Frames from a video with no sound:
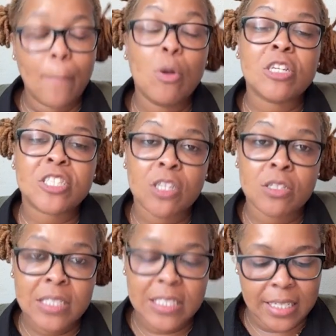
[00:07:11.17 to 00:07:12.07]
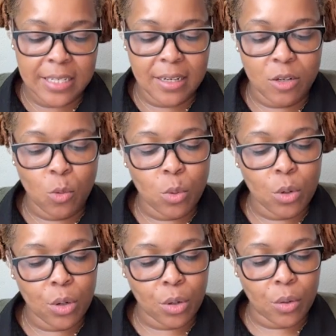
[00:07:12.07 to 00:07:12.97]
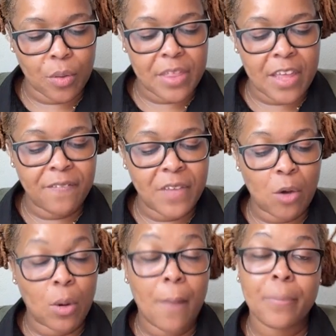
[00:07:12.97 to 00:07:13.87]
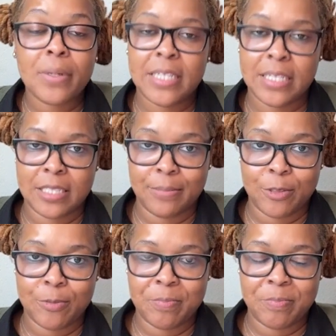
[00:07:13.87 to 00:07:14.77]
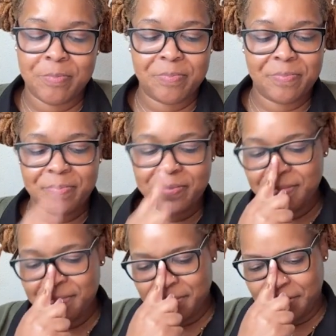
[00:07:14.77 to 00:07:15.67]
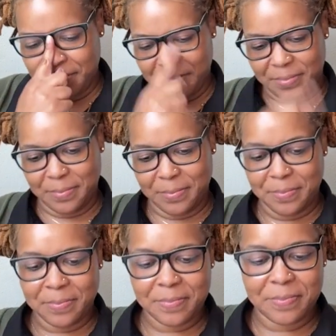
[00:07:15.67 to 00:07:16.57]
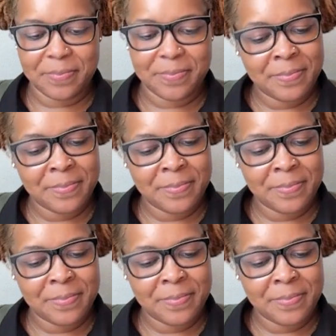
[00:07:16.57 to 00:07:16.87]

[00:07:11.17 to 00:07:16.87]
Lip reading: more certainty in a world that felt unpredictable. Mm.